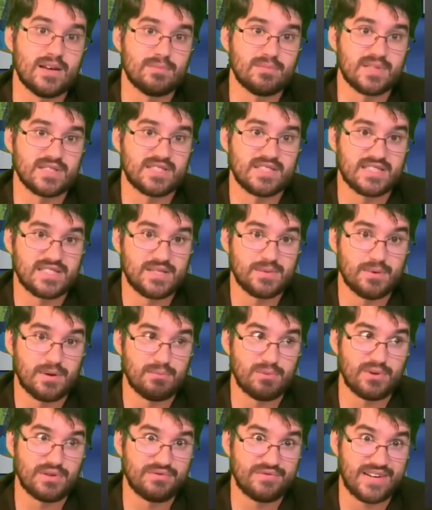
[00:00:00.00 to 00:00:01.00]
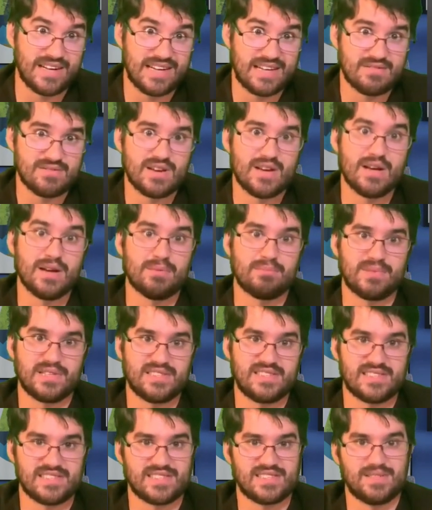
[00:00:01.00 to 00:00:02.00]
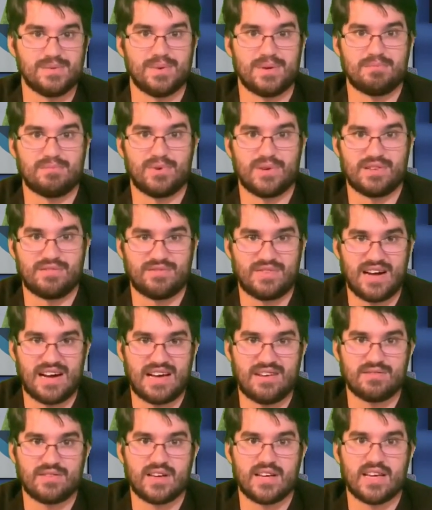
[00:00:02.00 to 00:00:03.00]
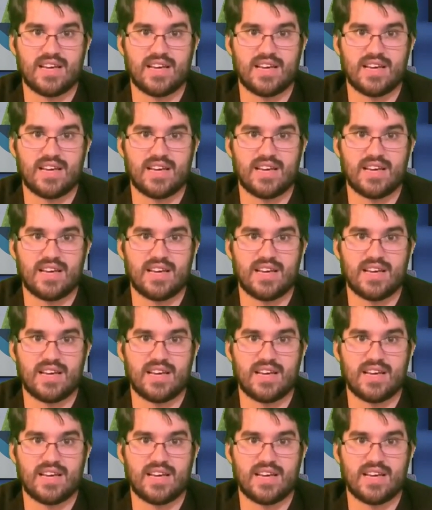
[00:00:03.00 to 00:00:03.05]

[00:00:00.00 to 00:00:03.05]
plus 61.5 plus 61.5.